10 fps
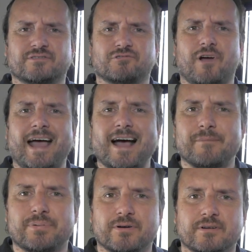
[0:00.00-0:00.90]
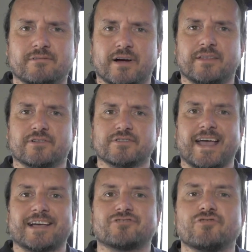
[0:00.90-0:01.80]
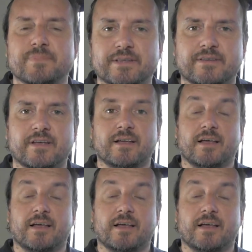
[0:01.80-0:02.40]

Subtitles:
crap, right? There's excrement.